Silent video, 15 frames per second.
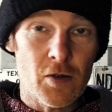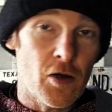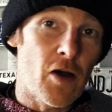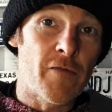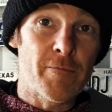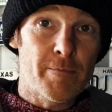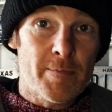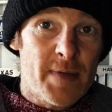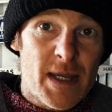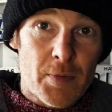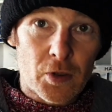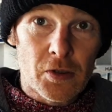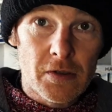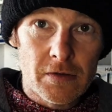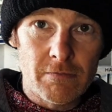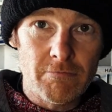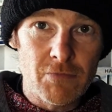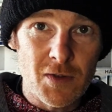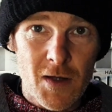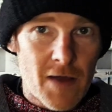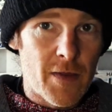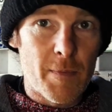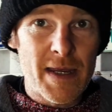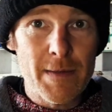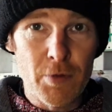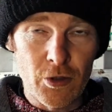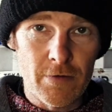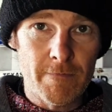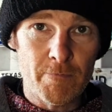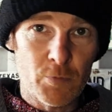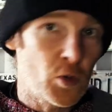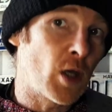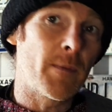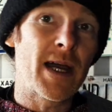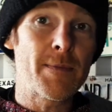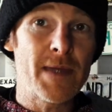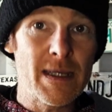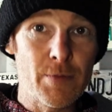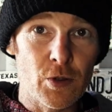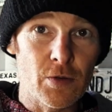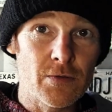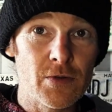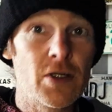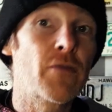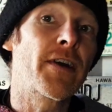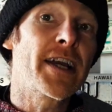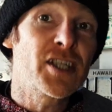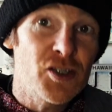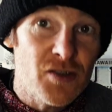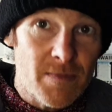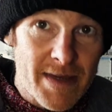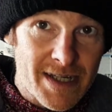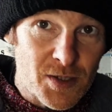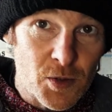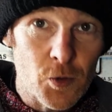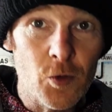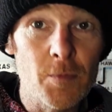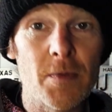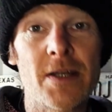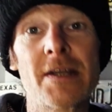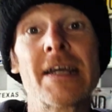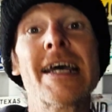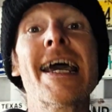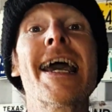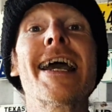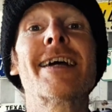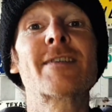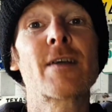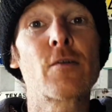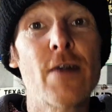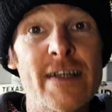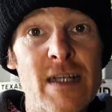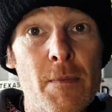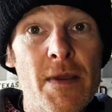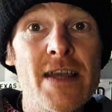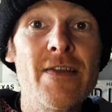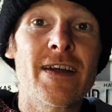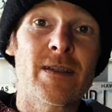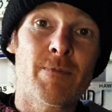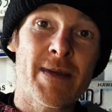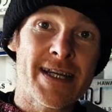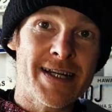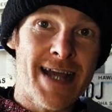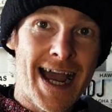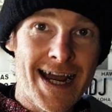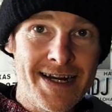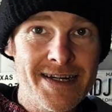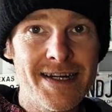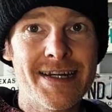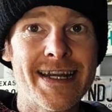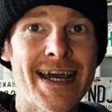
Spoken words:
of people to other people, not my people, no relation to me at all, but it's a recipe that's been handed